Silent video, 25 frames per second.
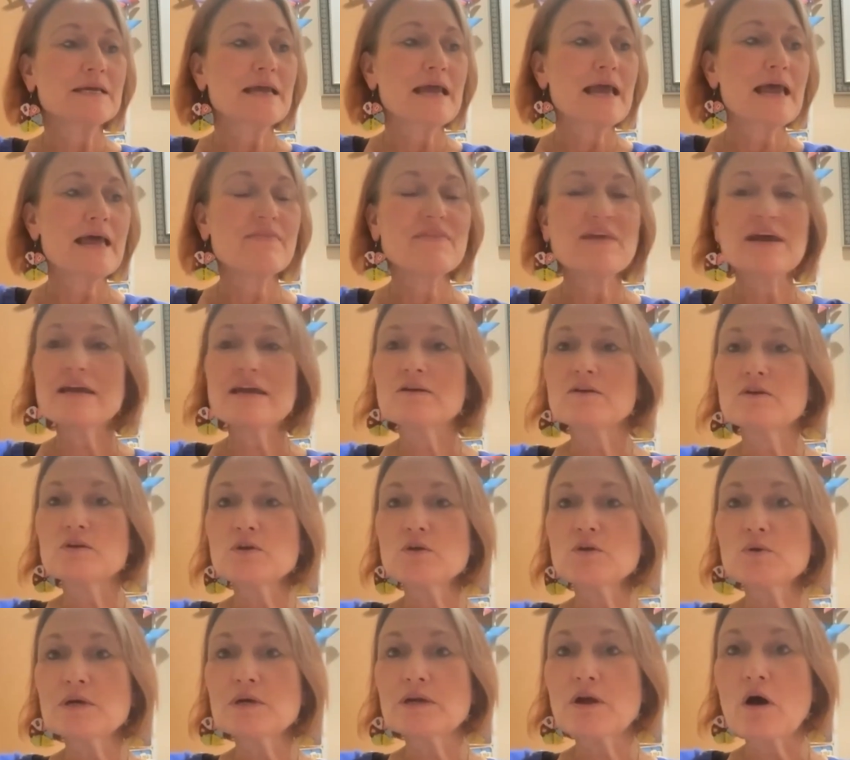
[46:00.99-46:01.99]
And then
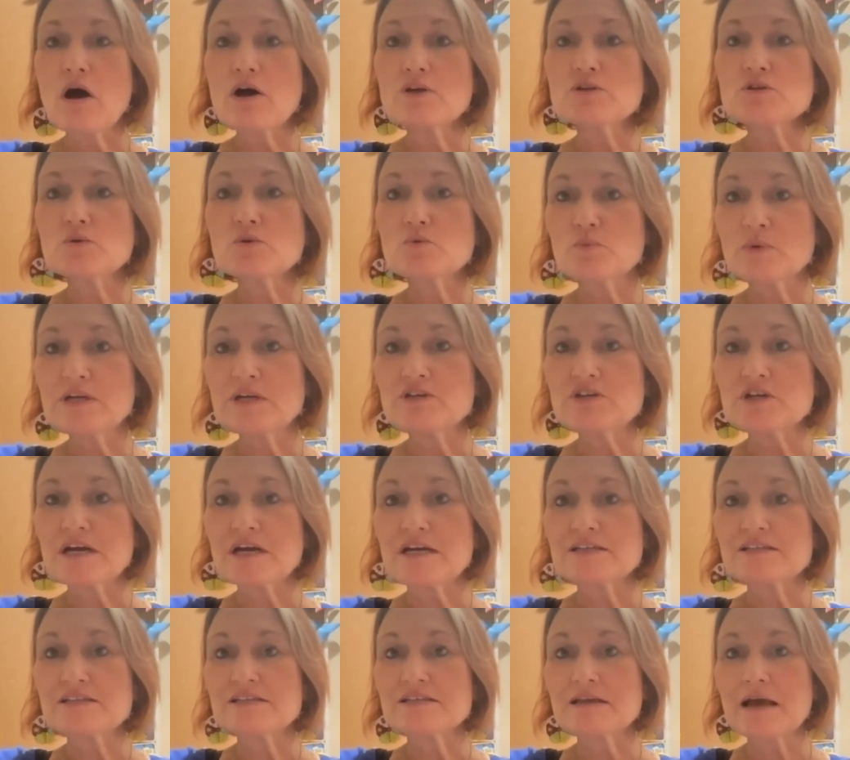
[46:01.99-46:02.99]
you can also reach
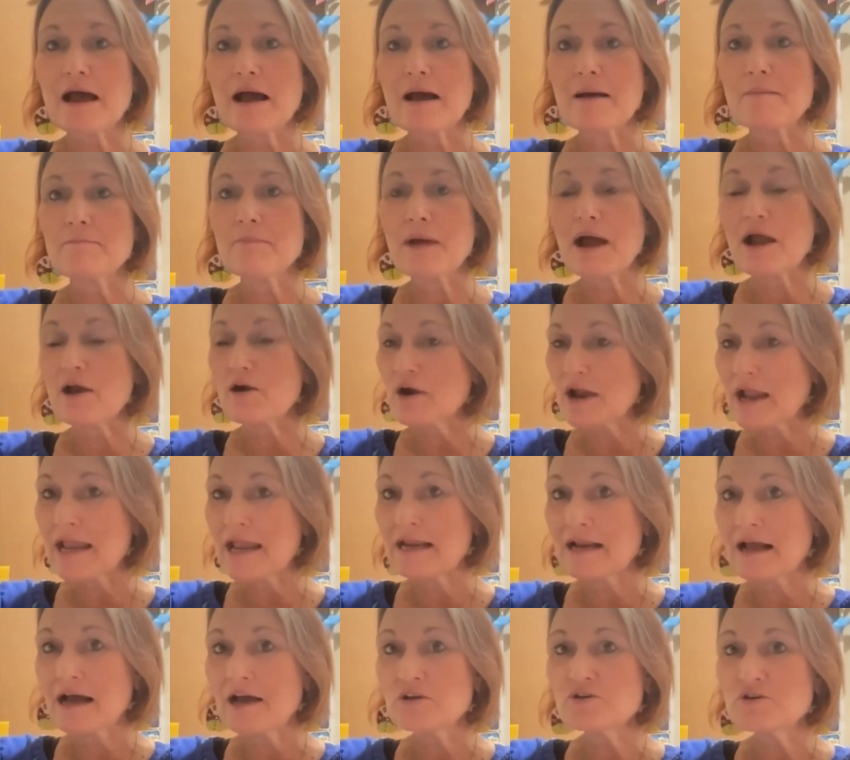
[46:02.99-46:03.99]
us by our
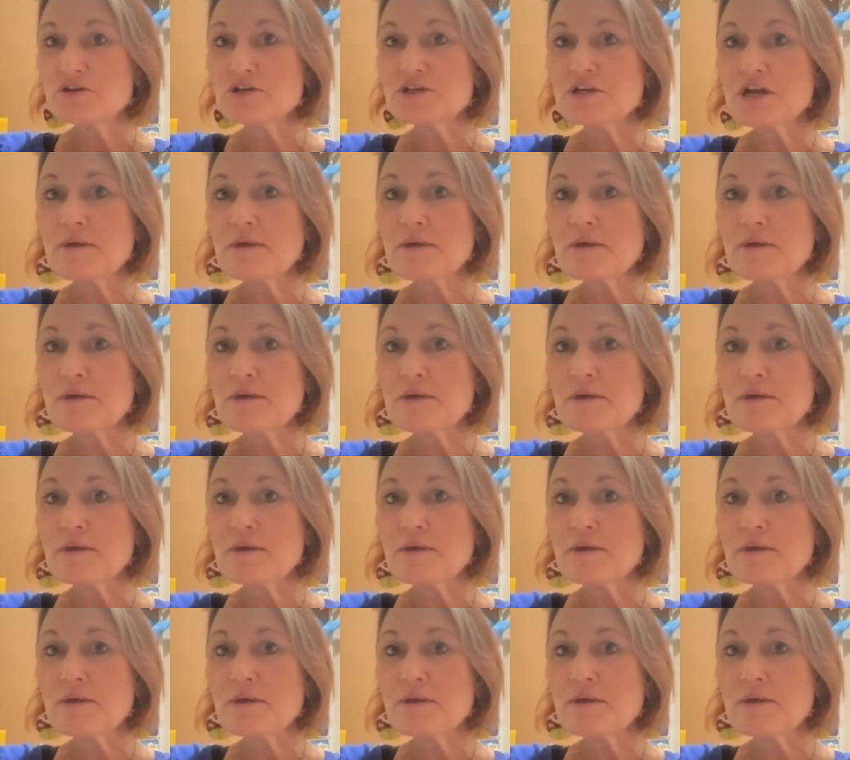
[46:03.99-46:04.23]
800